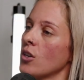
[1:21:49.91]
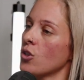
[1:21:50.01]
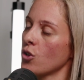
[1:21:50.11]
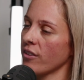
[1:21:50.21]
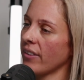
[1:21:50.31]

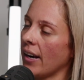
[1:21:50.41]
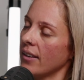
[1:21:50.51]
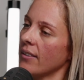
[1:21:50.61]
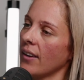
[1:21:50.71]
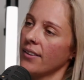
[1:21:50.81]
So true
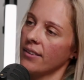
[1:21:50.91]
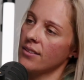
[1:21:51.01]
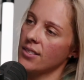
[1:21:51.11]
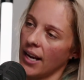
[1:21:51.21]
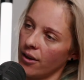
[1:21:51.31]
fact is I
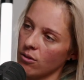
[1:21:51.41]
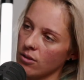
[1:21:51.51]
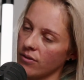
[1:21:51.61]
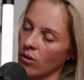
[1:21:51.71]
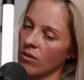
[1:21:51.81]
did
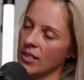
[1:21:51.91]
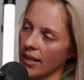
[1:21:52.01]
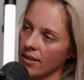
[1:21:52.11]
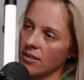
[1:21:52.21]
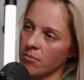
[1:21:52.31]
sales for
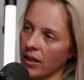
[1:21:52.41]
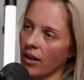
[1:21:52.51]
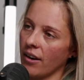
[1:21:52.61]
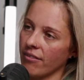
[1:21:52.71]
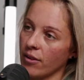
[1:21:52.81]
10 years of my
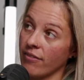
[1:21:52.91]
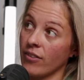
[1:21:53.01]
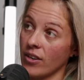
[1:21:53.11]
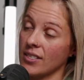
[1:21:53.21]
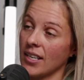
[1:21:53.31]
life. The
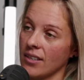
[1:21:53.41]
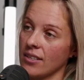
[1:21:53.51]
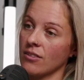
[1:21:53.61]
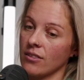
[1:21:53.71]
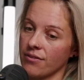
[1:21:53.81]
first 10
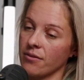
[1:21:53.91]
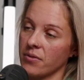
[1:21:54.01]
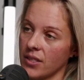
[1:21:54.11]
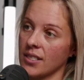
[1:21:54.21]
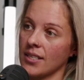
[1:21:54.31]
years, so
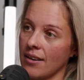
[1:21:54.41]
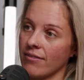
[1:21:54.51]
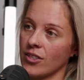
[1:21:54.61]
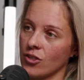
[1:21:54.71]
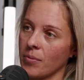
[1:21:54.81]
from 16,
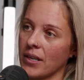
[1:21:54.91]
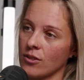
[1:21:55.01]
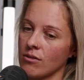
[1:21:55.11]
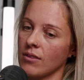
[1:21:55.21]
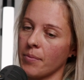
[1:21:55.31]
first job out
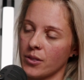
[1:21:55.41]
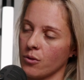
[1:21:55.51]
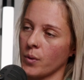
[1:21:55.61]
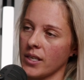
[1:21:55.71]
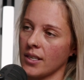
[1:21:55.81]
of school, up
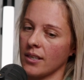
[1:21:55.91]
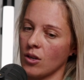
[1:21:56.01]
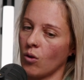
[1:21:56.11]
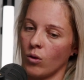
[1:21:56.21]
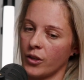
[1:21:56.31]
until
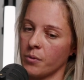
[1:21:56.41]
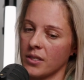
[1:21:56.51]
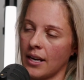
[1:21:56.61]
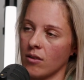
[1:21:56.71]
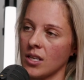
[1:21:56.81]
26, all I knew
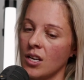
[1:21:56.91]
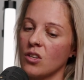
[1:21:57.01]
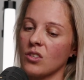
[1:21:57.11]
was sales.